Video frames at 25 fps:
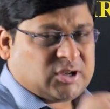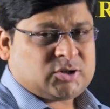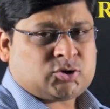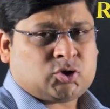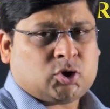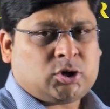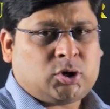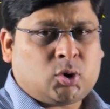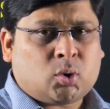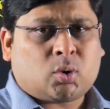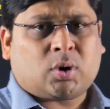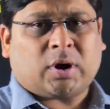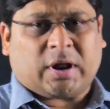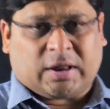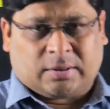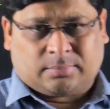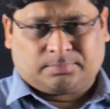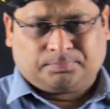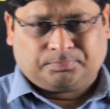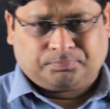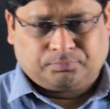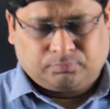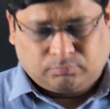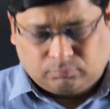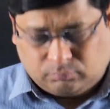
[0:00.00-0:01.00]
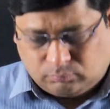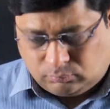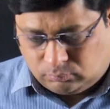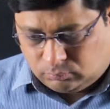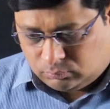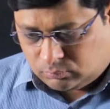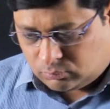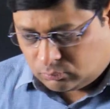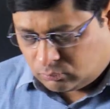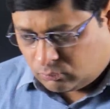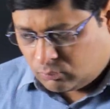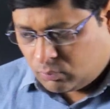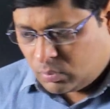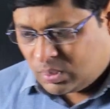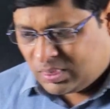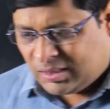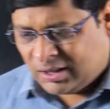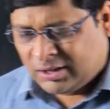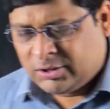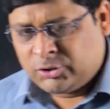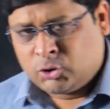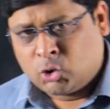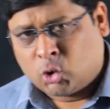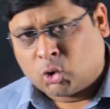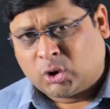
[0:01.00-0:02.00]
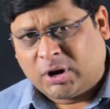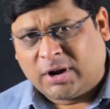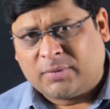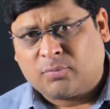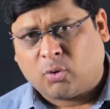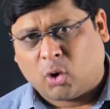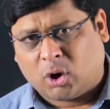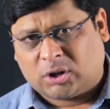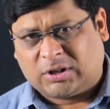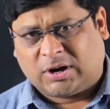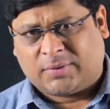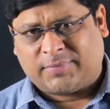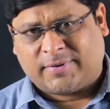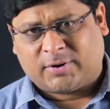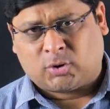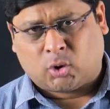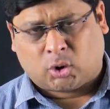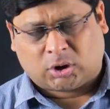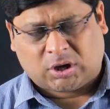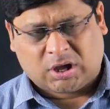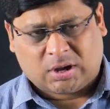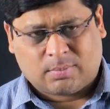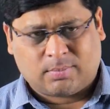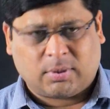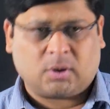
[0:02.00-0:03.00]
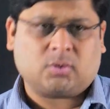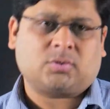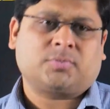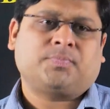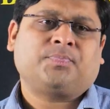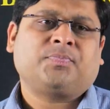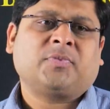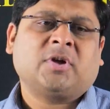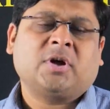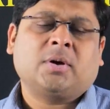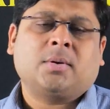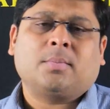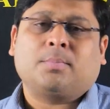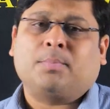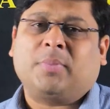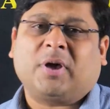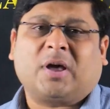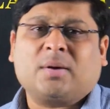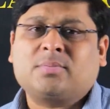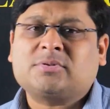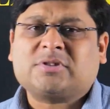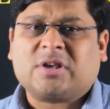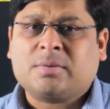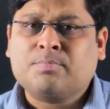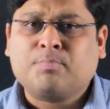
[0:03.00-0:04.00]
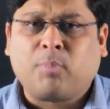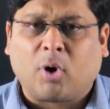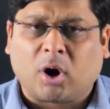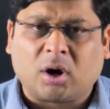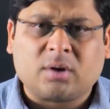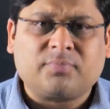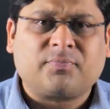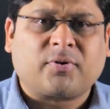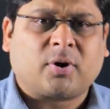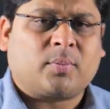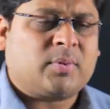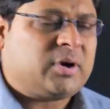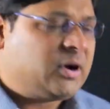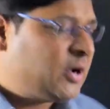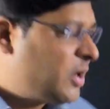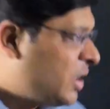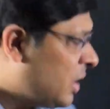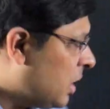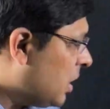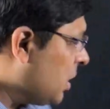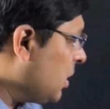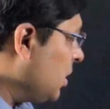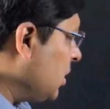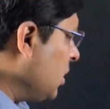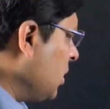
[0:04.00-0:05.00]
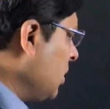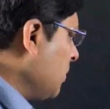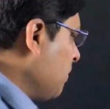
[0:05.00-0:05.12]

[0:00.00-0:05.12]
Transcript: So Ukraine war that we are talking about becomes important from India,